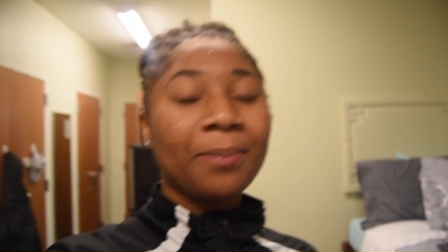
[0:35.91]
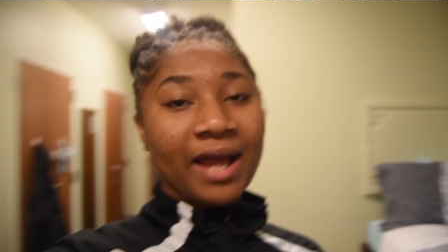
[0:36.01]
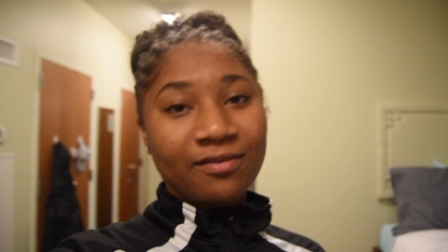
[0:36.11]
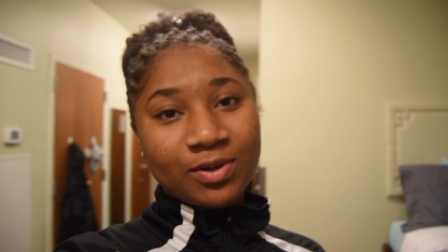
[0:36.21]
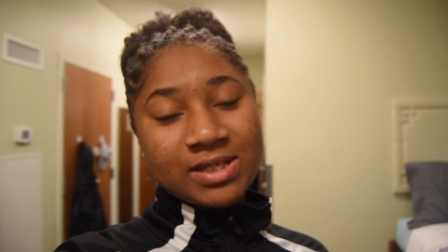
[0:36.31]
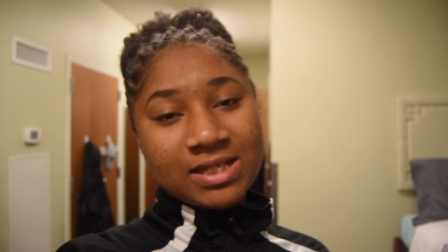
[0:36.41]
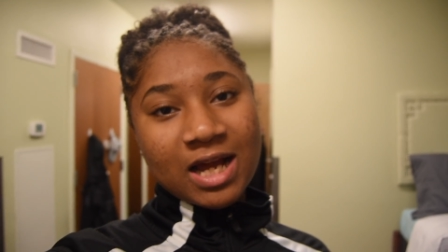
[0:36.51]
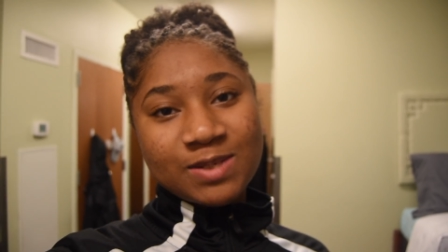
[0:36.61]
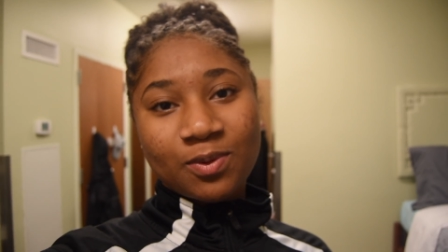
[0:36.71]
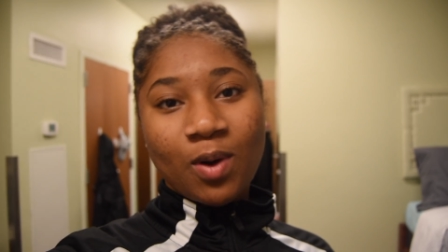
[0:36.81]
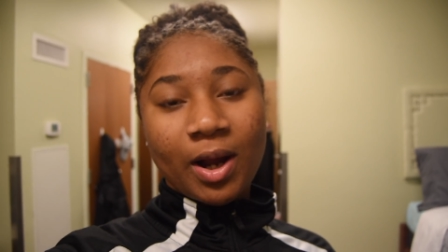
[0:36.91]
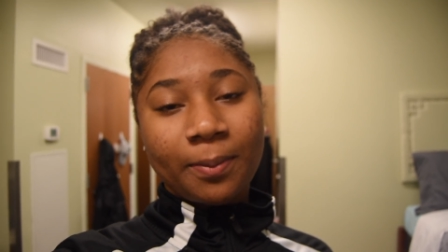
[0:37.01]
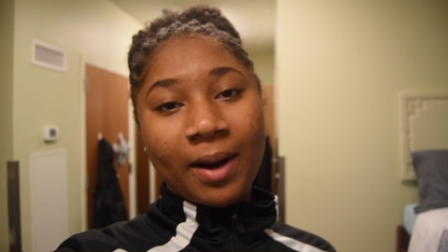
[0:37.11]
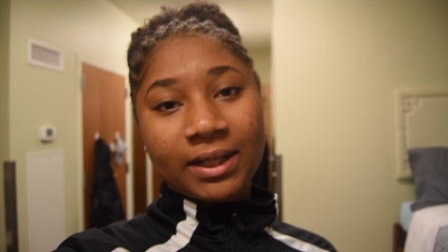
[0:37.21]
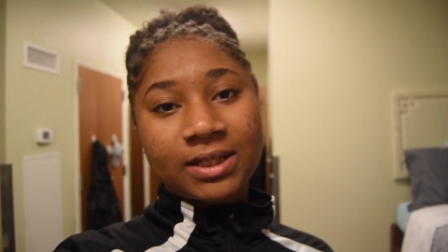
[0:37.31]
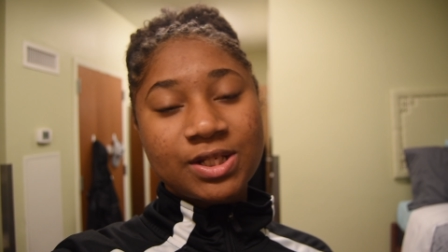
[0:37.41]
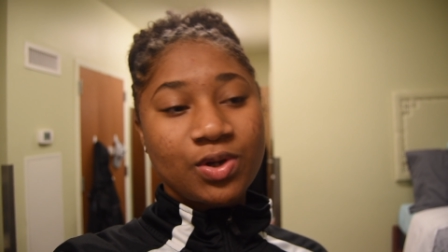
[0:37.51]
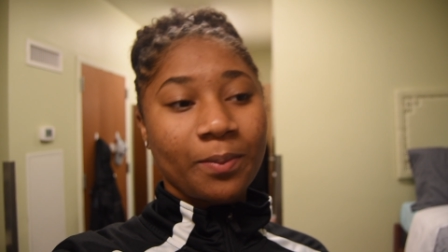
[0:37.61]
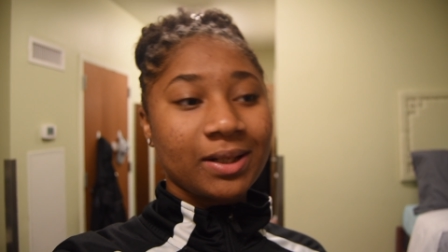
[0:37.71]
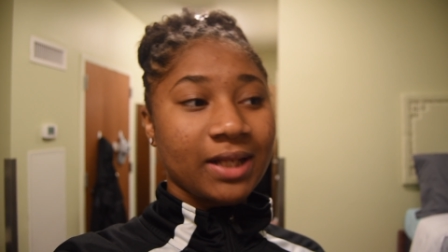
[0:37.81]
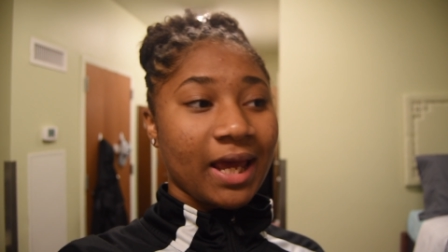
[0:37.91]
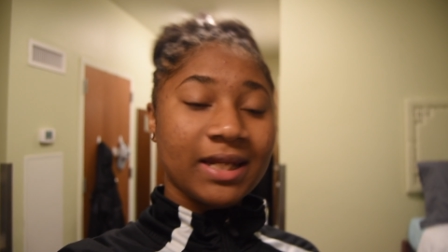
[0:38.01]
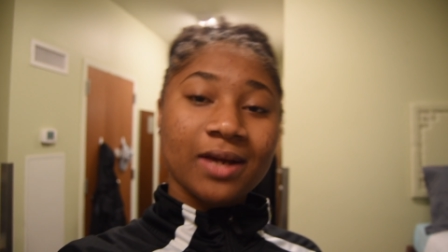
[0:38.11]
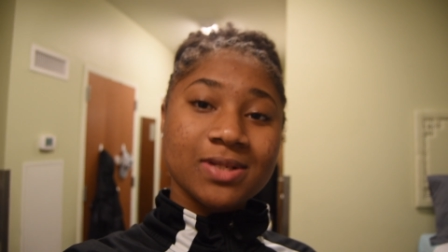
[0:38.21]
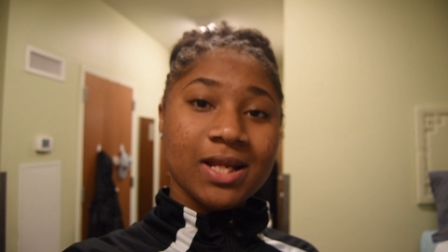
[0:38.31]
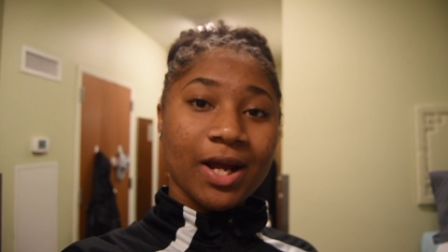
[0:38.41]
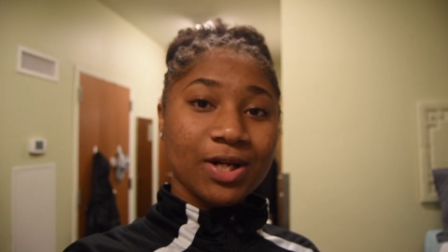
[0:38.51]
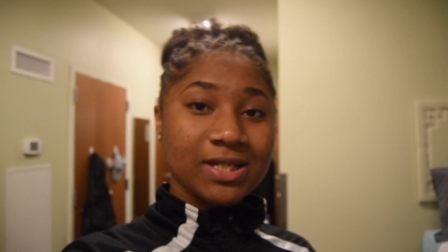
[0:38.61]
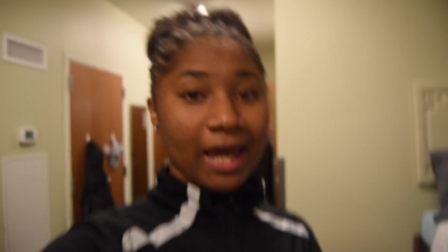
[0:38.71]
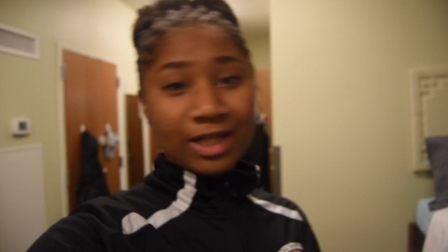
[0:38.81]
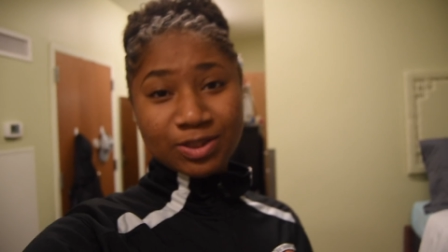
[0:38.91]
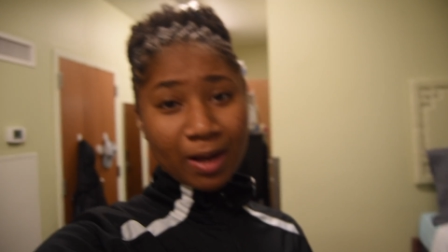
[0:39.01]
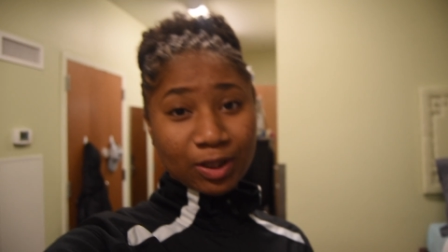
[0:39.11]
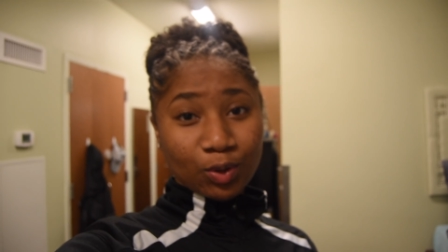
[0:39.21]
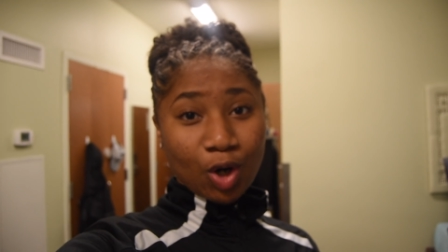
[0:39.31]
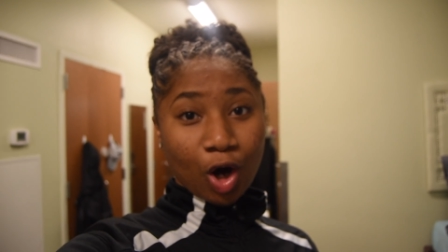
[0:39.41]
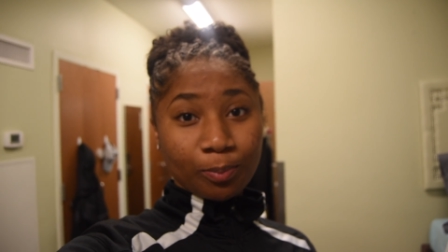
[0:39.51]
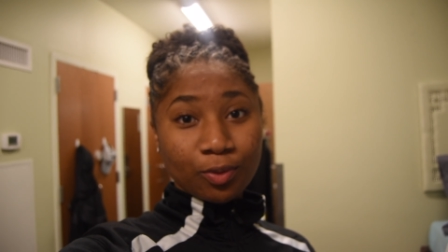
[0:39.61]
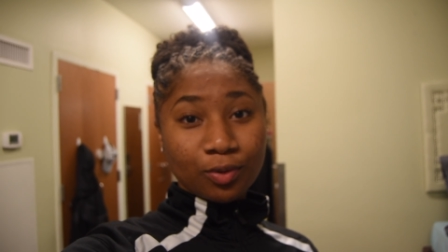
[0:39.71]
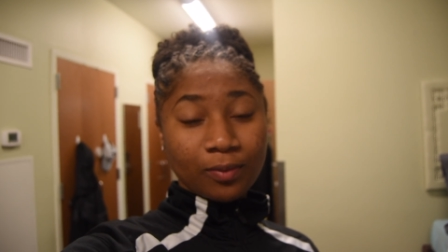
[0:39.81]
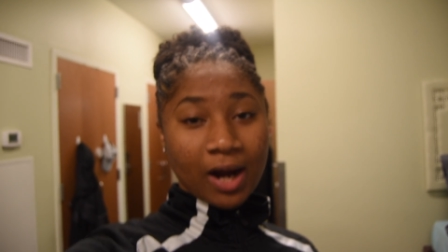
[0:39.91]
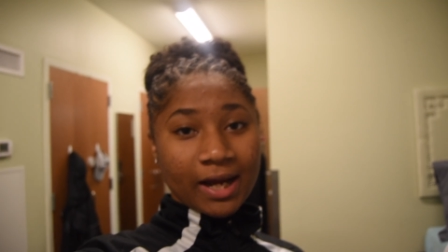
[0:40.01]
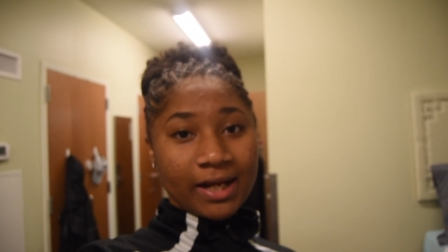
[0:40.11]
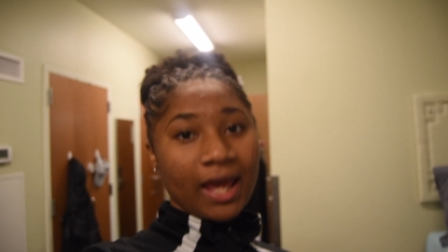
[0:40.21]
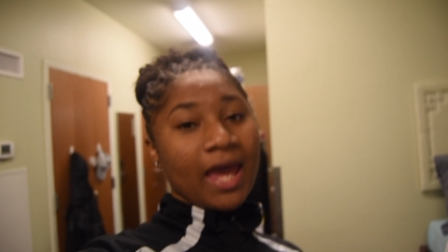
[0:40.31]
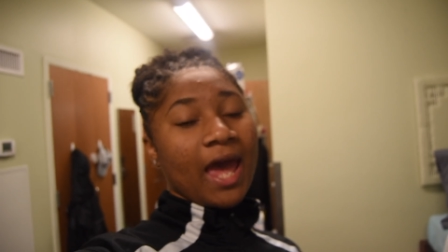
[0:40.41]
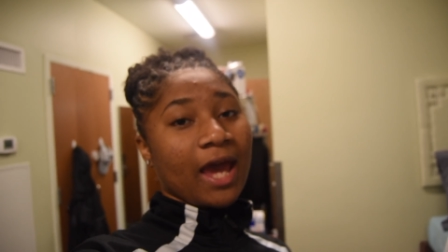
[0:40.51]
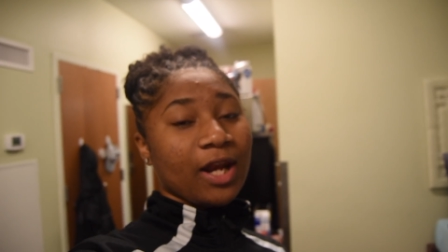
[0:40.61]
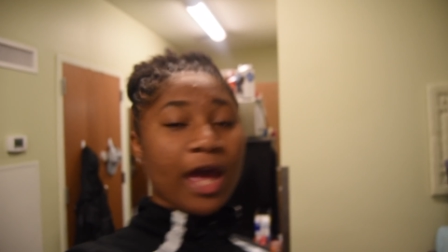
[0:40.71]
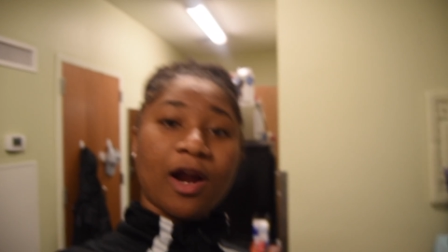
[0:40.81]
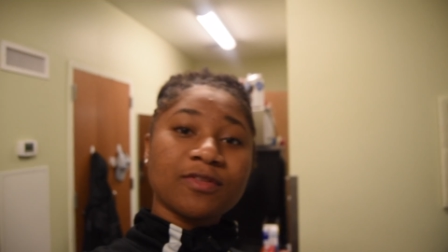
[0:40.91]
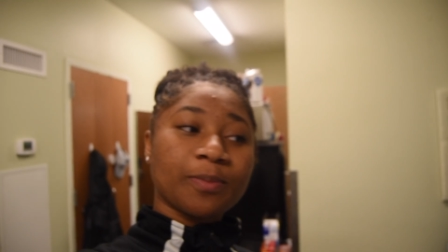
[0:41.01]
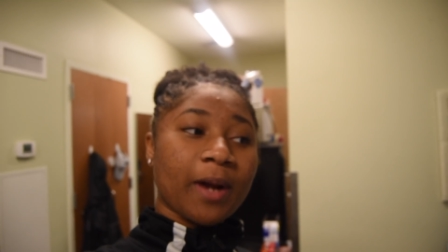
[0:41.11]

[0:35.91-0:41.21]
Black Voices Gospel Choir practice. So I'm about to head downstairs, catch my little carpool ride, and head off to